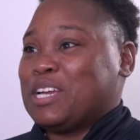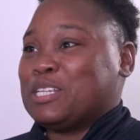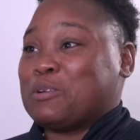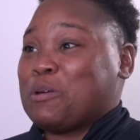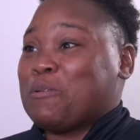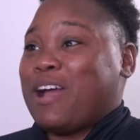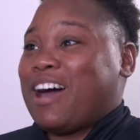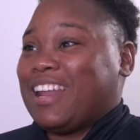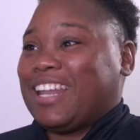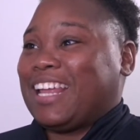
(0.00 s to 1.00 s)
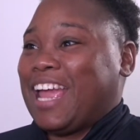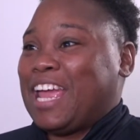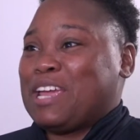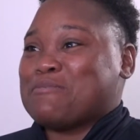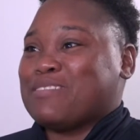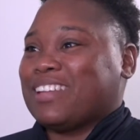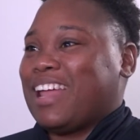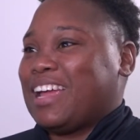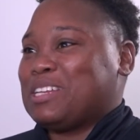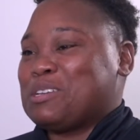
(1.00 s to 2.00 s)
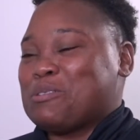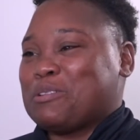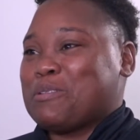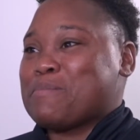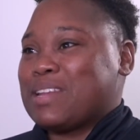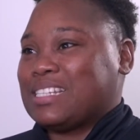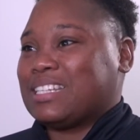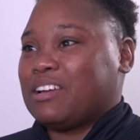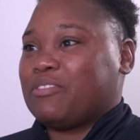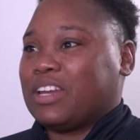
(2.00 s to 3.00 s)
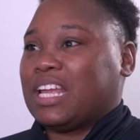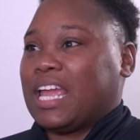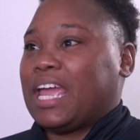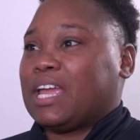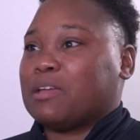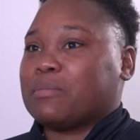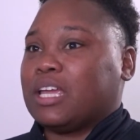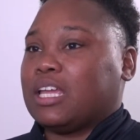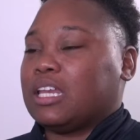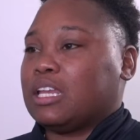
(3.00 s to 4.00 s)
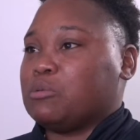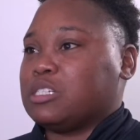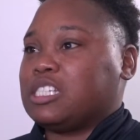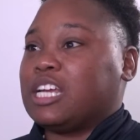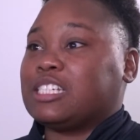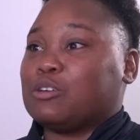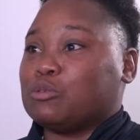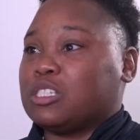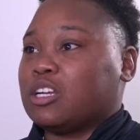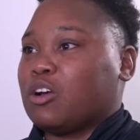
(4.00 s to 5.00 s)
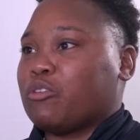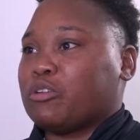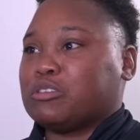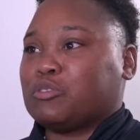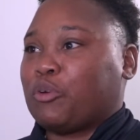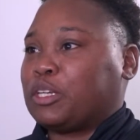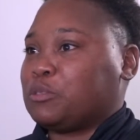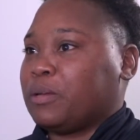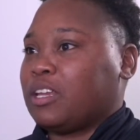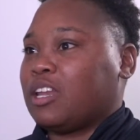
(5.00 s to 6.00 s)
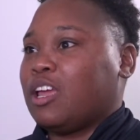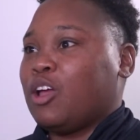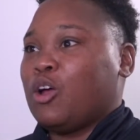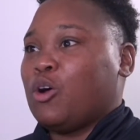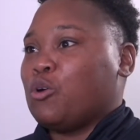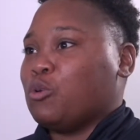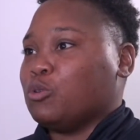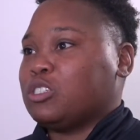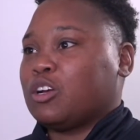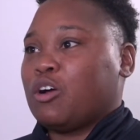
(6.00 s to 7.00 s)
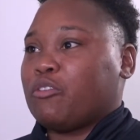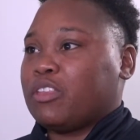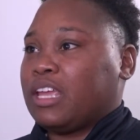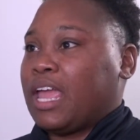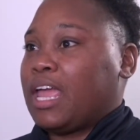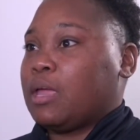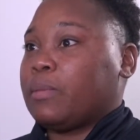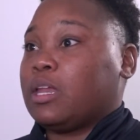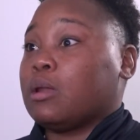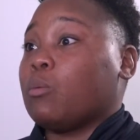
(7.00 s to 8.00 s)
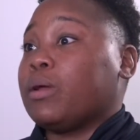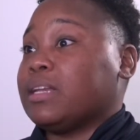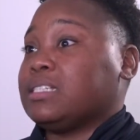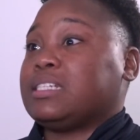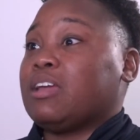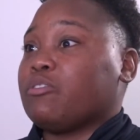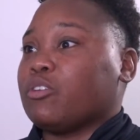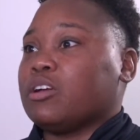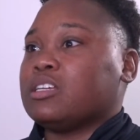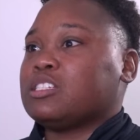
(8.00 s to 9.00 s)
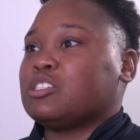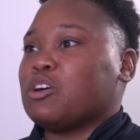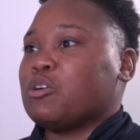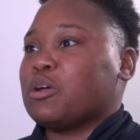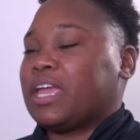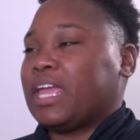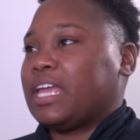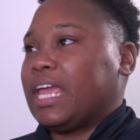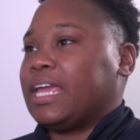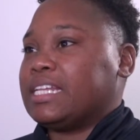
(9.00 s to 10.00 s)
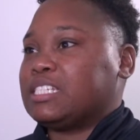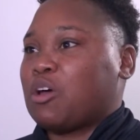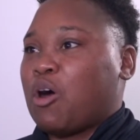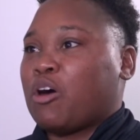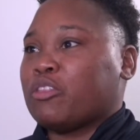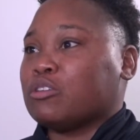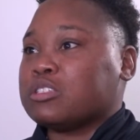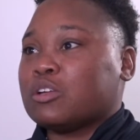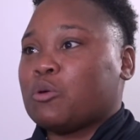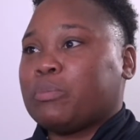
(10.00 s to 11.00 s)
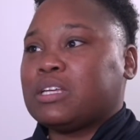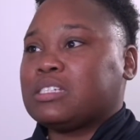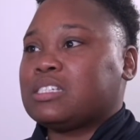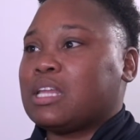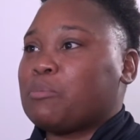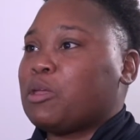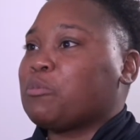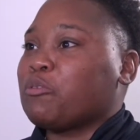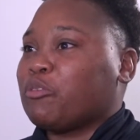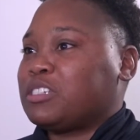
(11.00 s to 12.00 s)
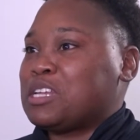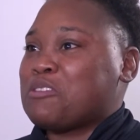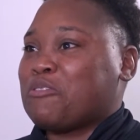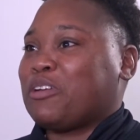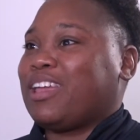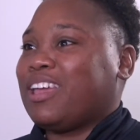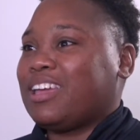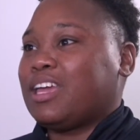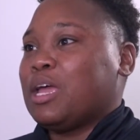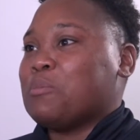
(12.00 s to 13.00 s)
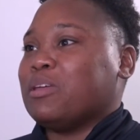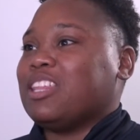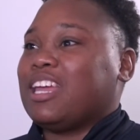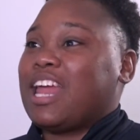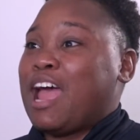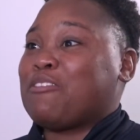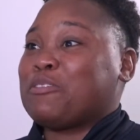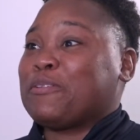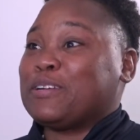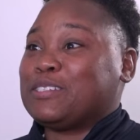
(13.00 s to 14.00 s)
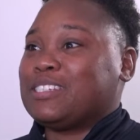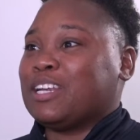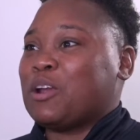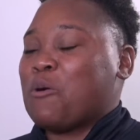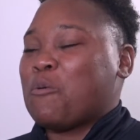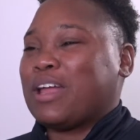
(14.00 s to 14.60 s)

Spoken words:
So we were out of the game with like 2 or 3 minutes left in the game, and it was Seja who took over. It was freshman who took over the game and ended up winning state for us. So it's all those little pieces that people tend to forget, but then afterwards, you know,